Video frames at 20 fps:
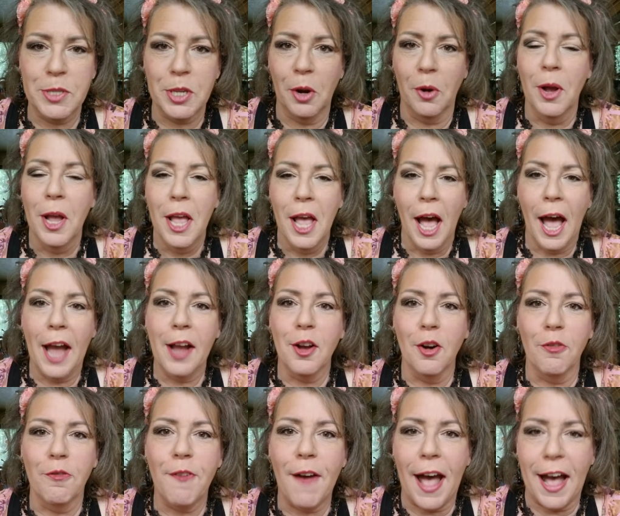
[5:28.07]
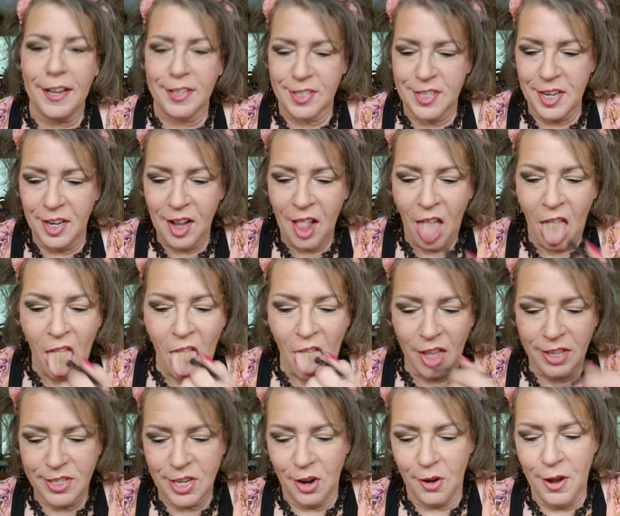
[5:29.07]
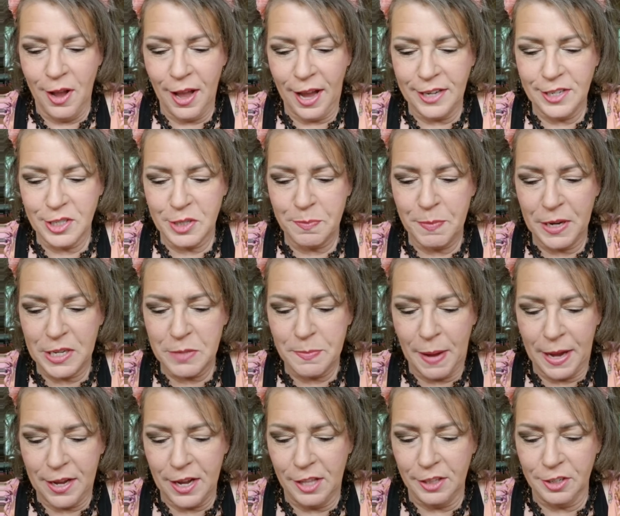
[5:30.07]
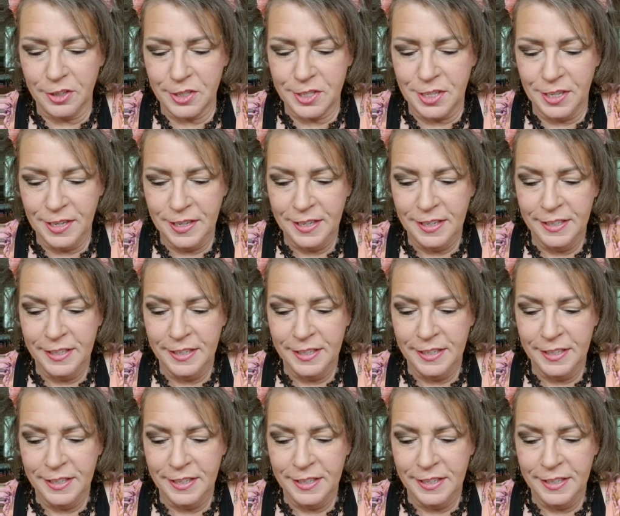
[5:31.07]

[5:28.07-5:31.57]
so I go fast. So I just mix my colors.